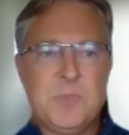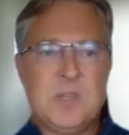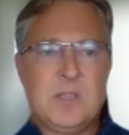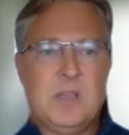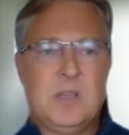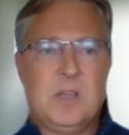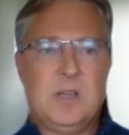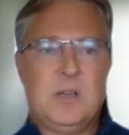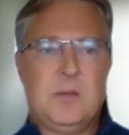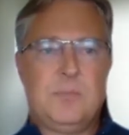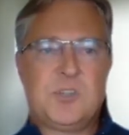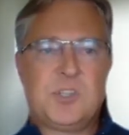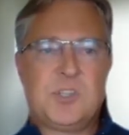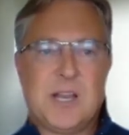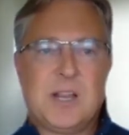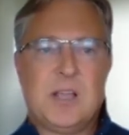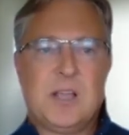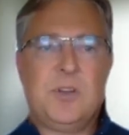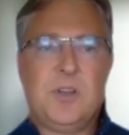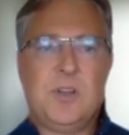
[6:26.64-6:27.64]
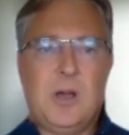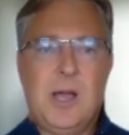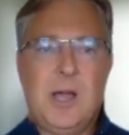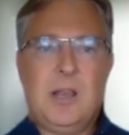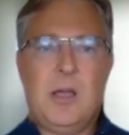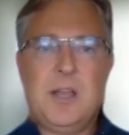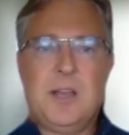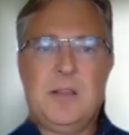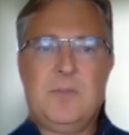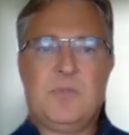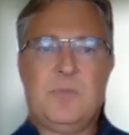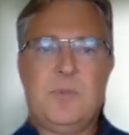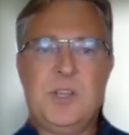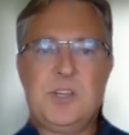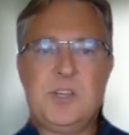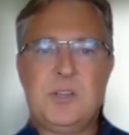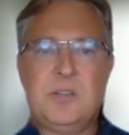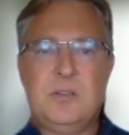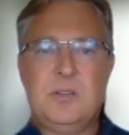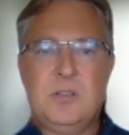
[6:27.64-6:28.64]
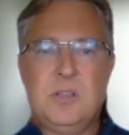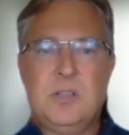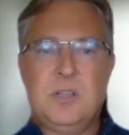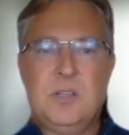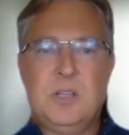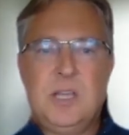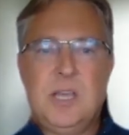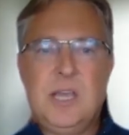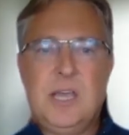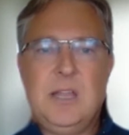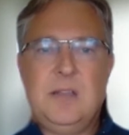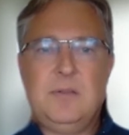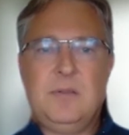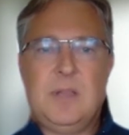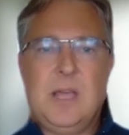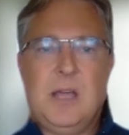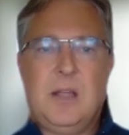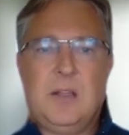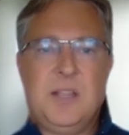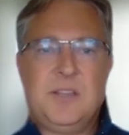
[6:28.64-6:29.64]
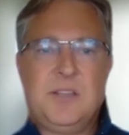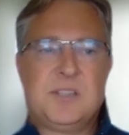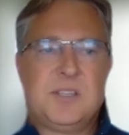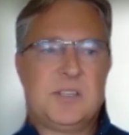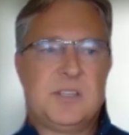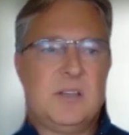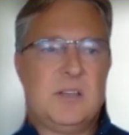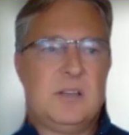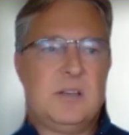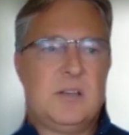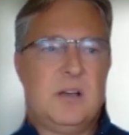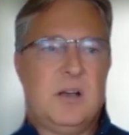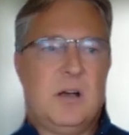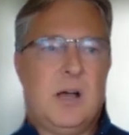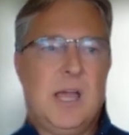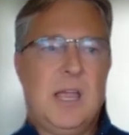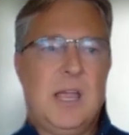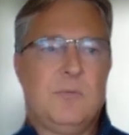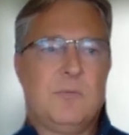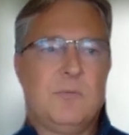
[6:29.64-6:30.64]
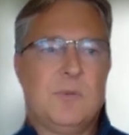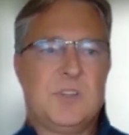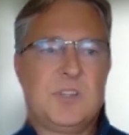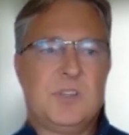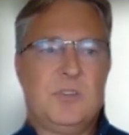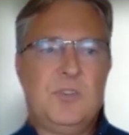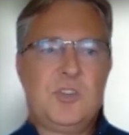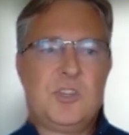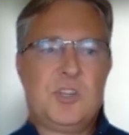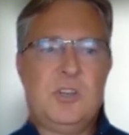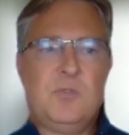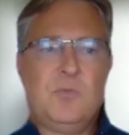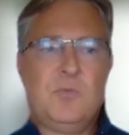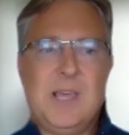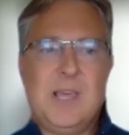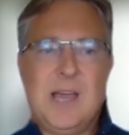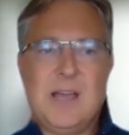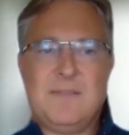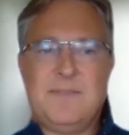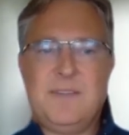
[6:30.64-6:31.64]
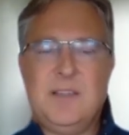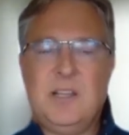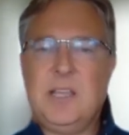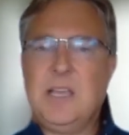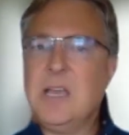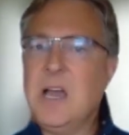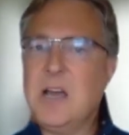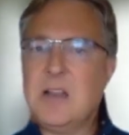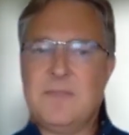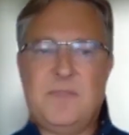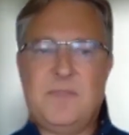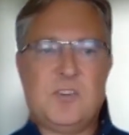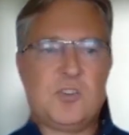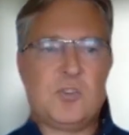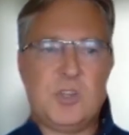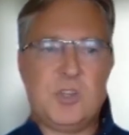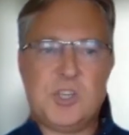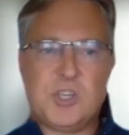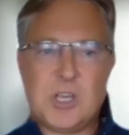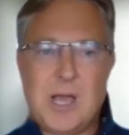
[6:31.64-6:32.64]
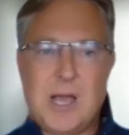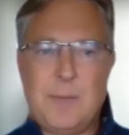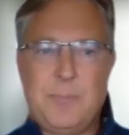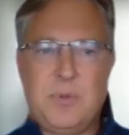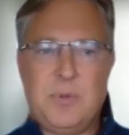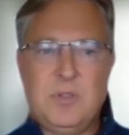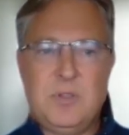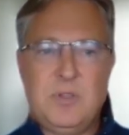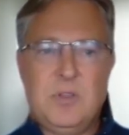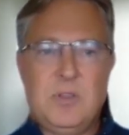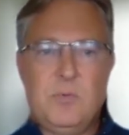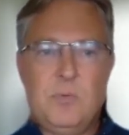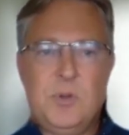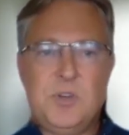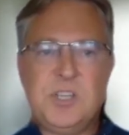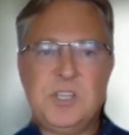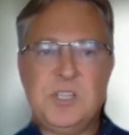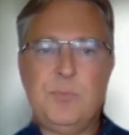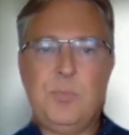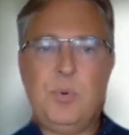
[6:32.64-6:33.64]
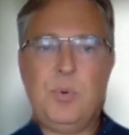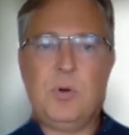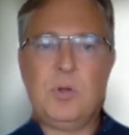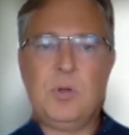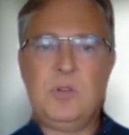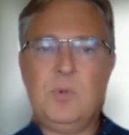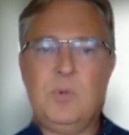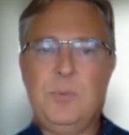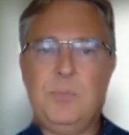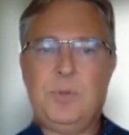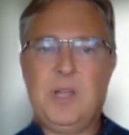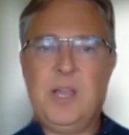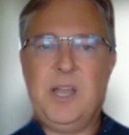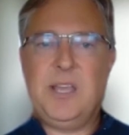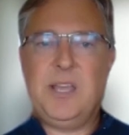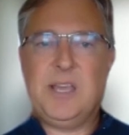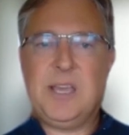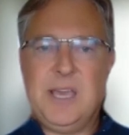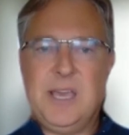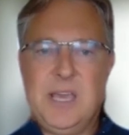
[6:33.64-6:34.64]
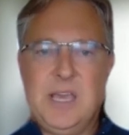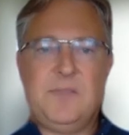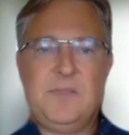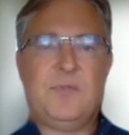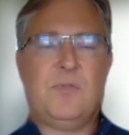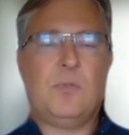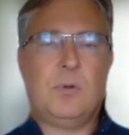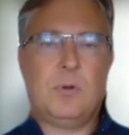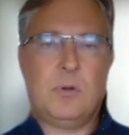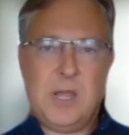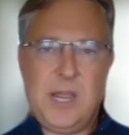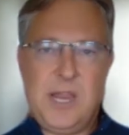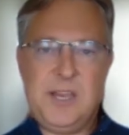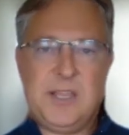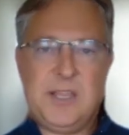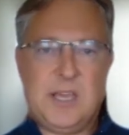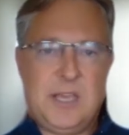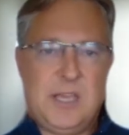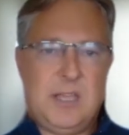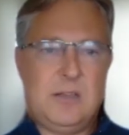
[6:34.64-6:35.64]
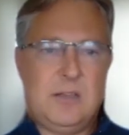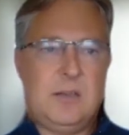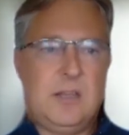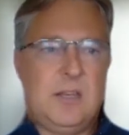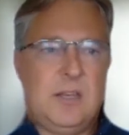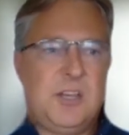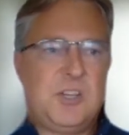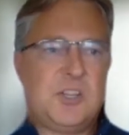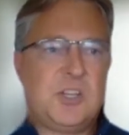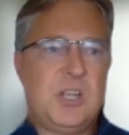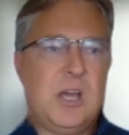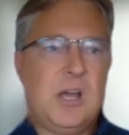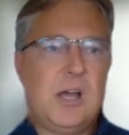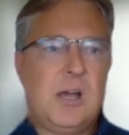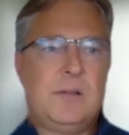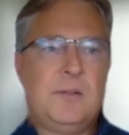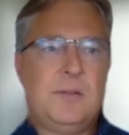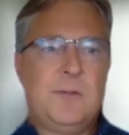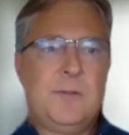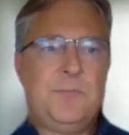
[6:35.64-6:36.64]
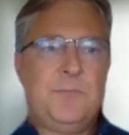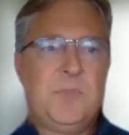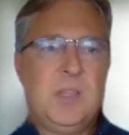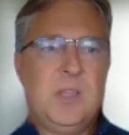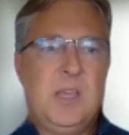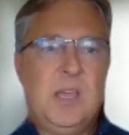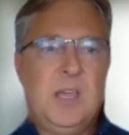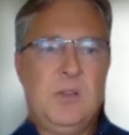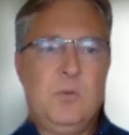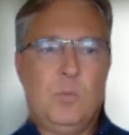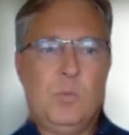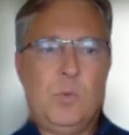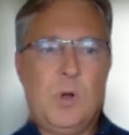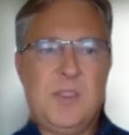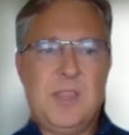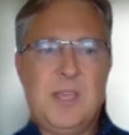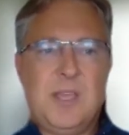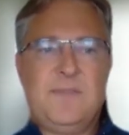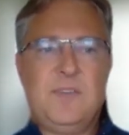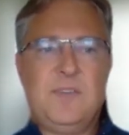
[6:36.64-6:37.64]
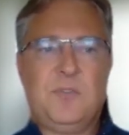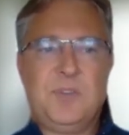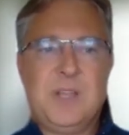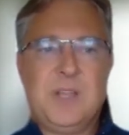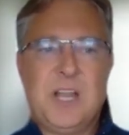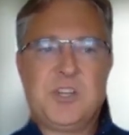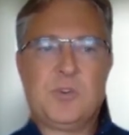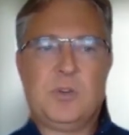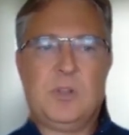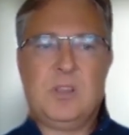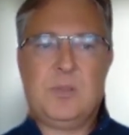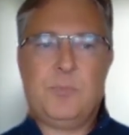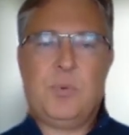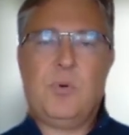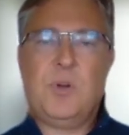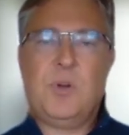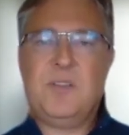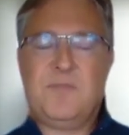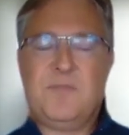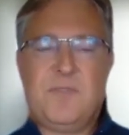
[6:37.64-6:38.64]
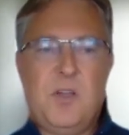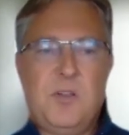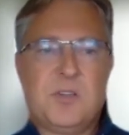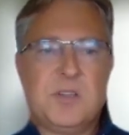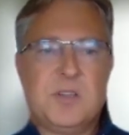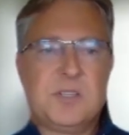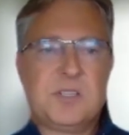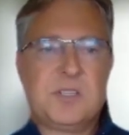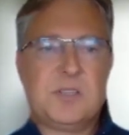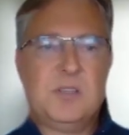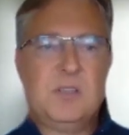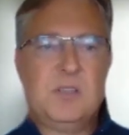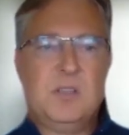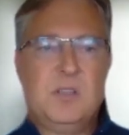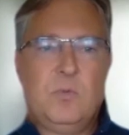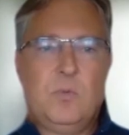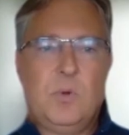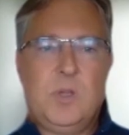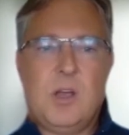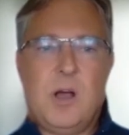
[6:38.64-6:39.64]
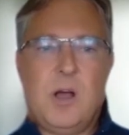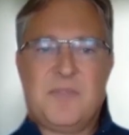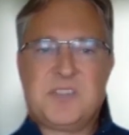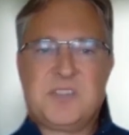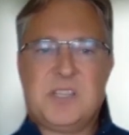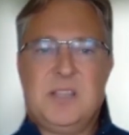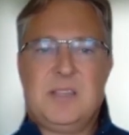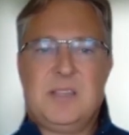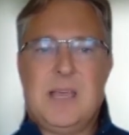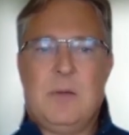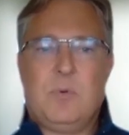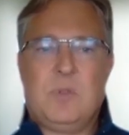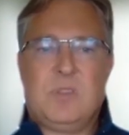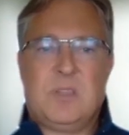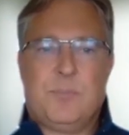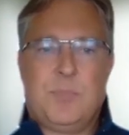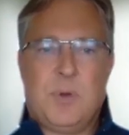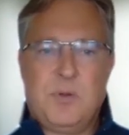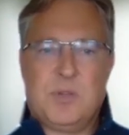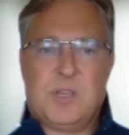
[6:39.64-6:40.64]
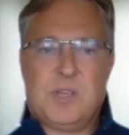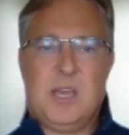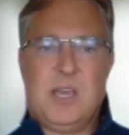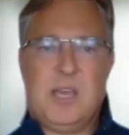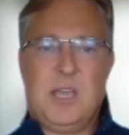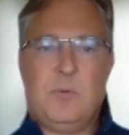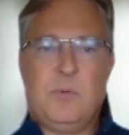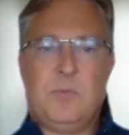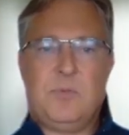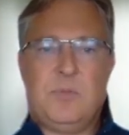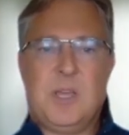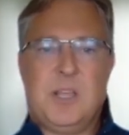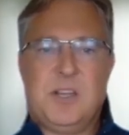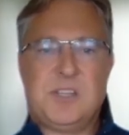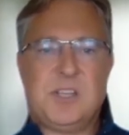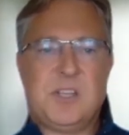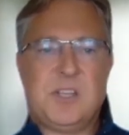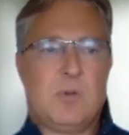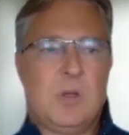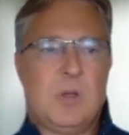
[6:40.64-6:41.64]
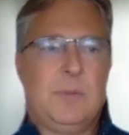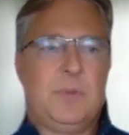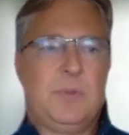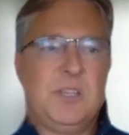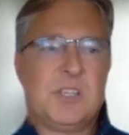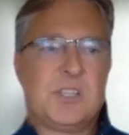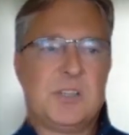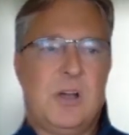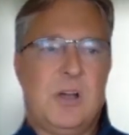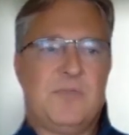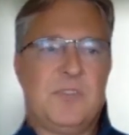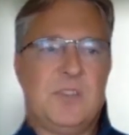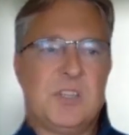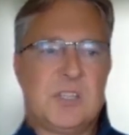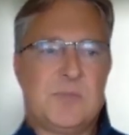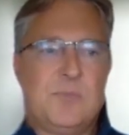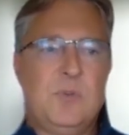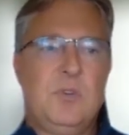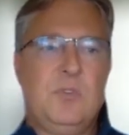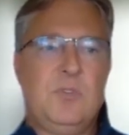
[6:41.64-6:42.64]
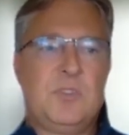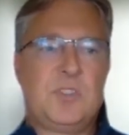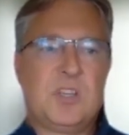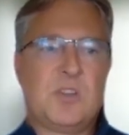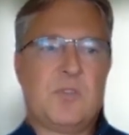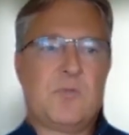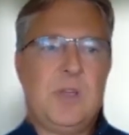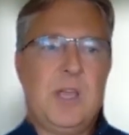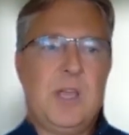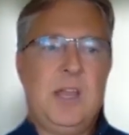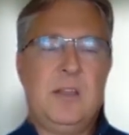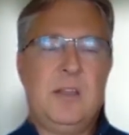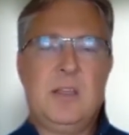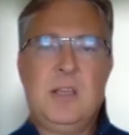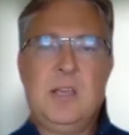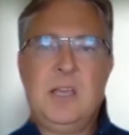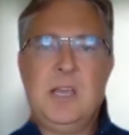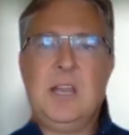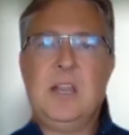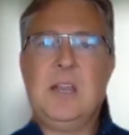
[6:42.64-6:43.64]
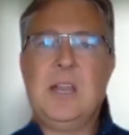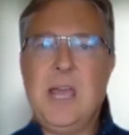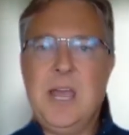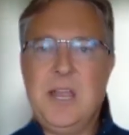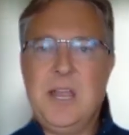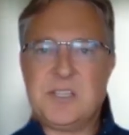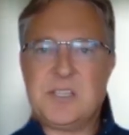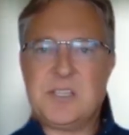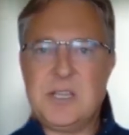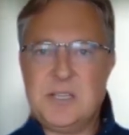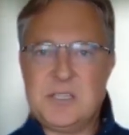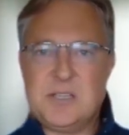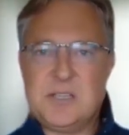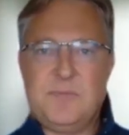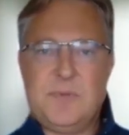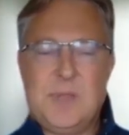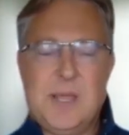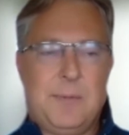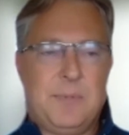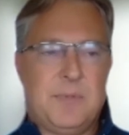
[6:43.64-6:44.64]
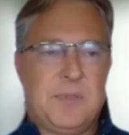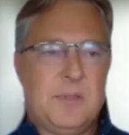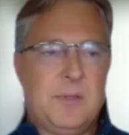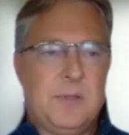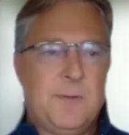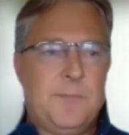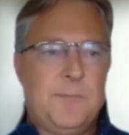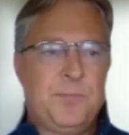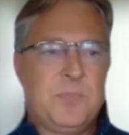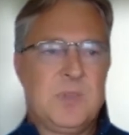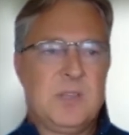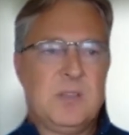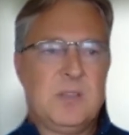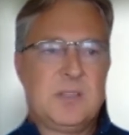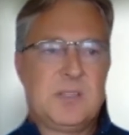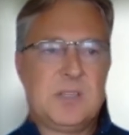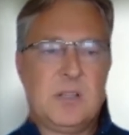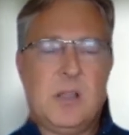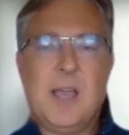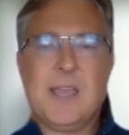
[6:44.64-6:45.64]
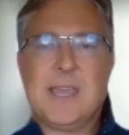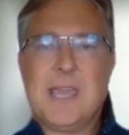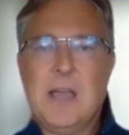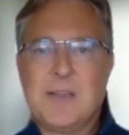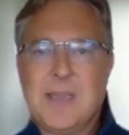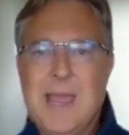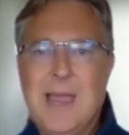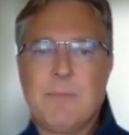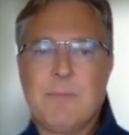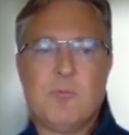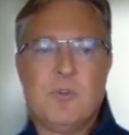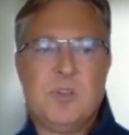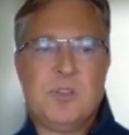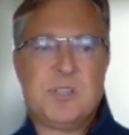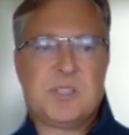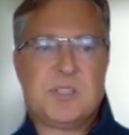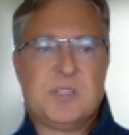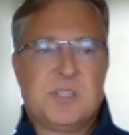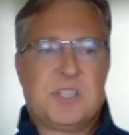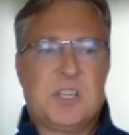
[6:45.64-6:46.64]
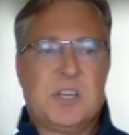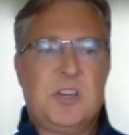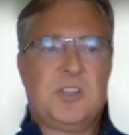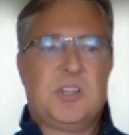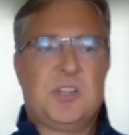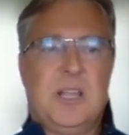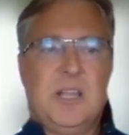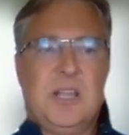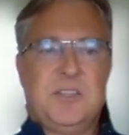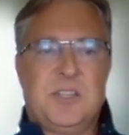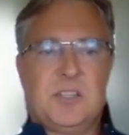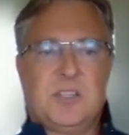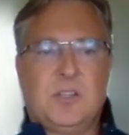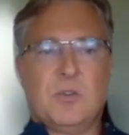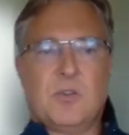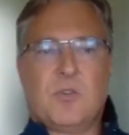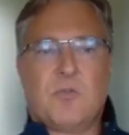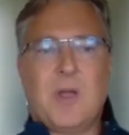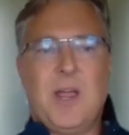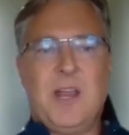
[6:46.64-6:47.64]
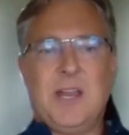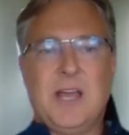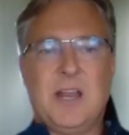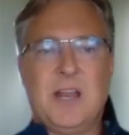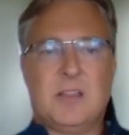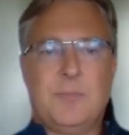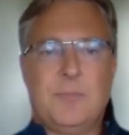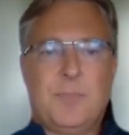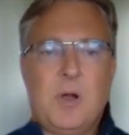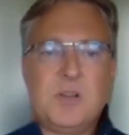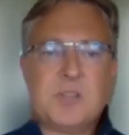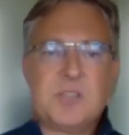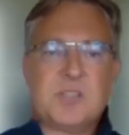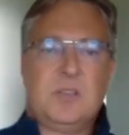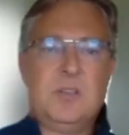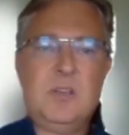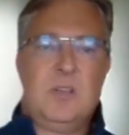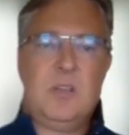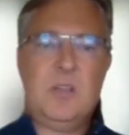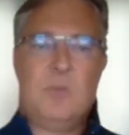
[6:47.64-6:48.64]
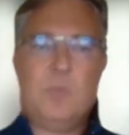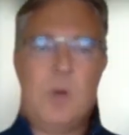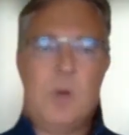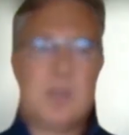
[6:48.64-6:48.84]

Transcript: uh, shadow and highlight information. And our lenses are, are high resolution without feeling artificially sharp, which is important when planning ahead for 8K and, and HDR. And while they feel natural at the point of focus, we offset that with the bokeh that is incredibly soft and smooth to create an enhanced sense of depth. So like our cameras, the signature lenses look great out of the box while